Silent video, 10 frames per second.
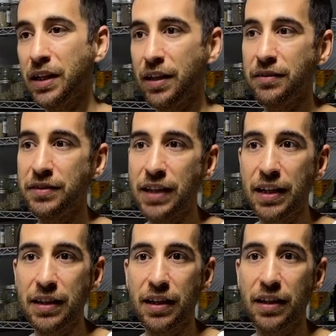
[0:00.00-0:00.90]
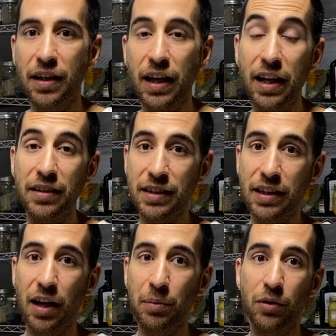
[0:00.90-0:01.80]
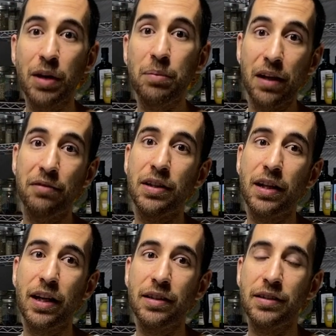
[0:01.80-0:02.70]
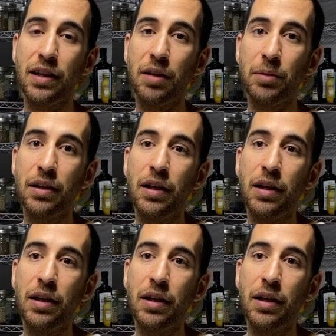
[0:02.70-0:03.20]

kind of side thing that i didn't see coming great benefit that i didn't see coming